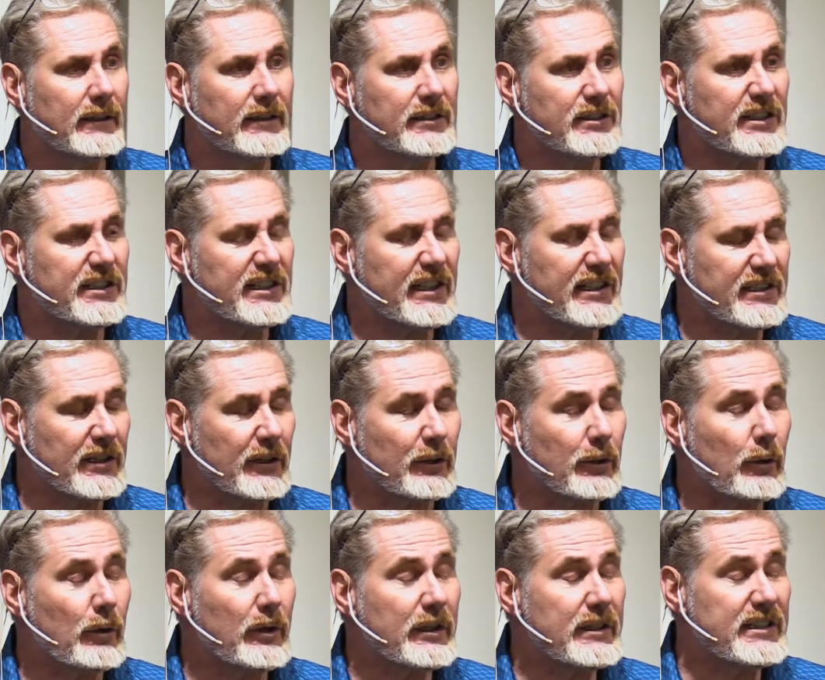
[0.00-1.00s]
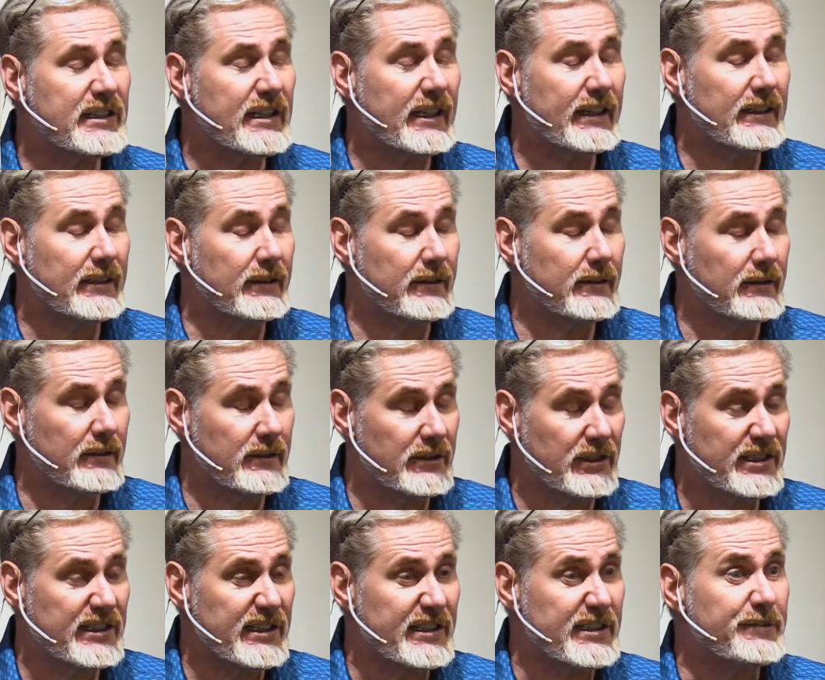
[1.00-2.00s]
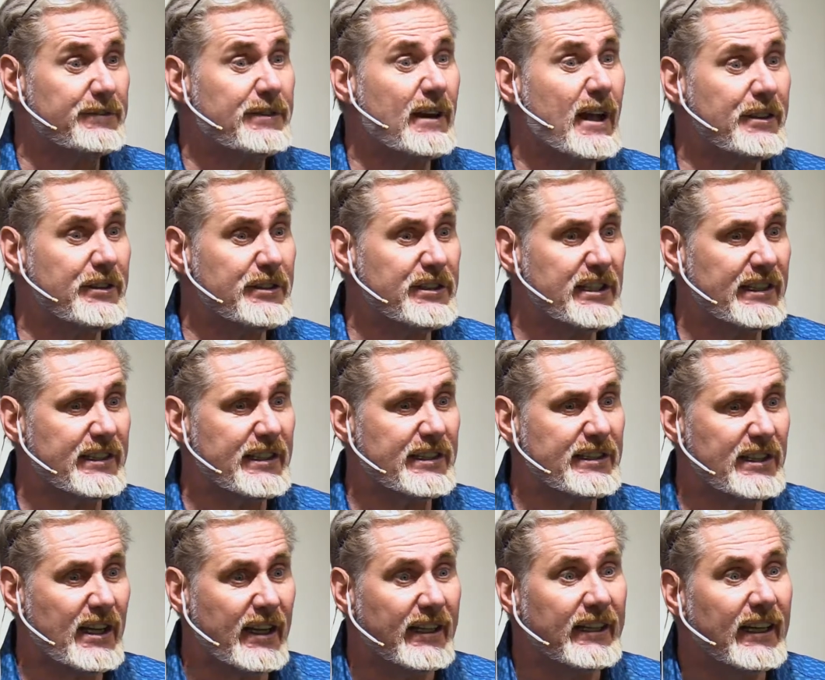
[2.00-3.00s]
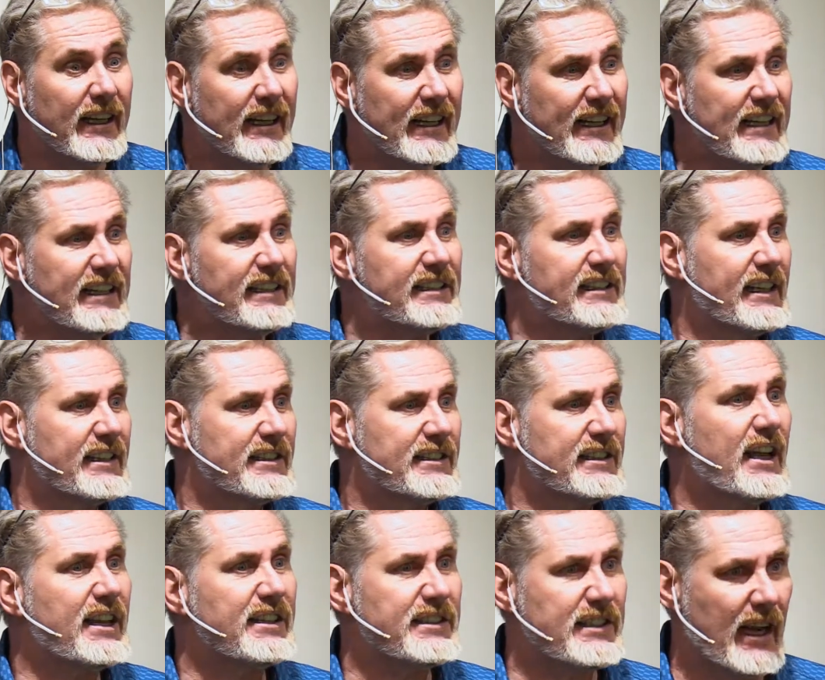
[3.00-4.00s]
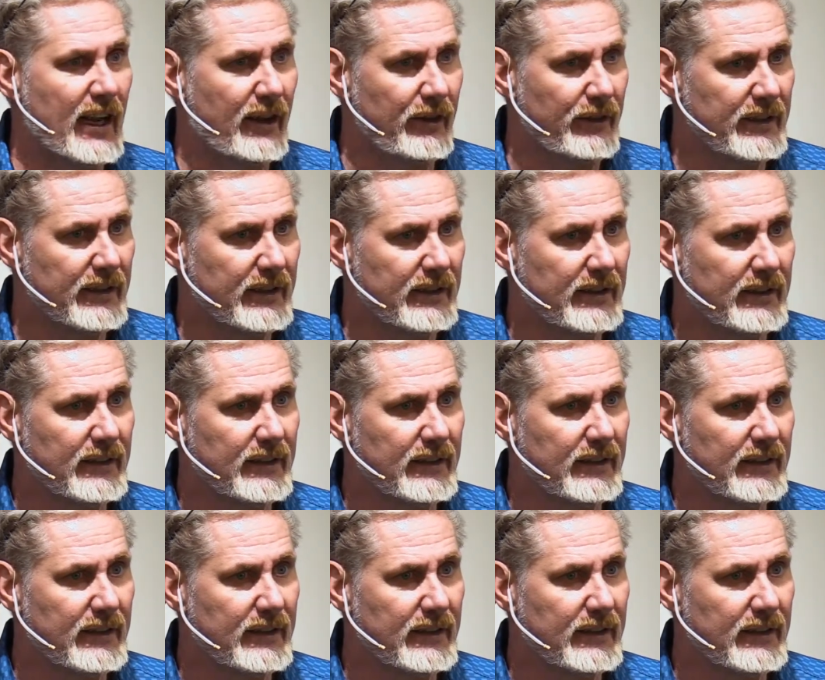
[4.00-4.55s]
just as the Lord sent, just as the Father sent the Son, He sends us out.